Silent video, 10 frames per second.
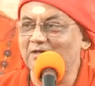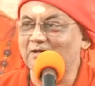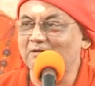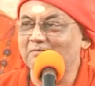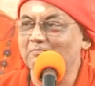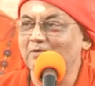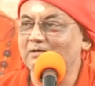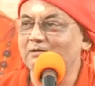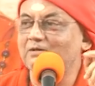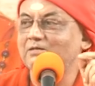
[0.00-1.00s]
been, but
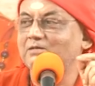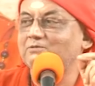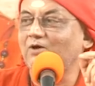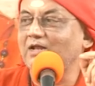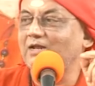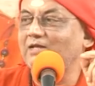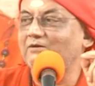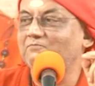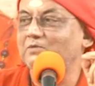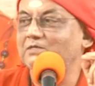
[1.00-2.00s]
this one I
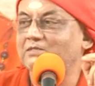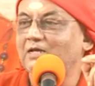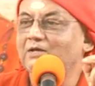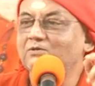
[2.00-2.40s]
have missed.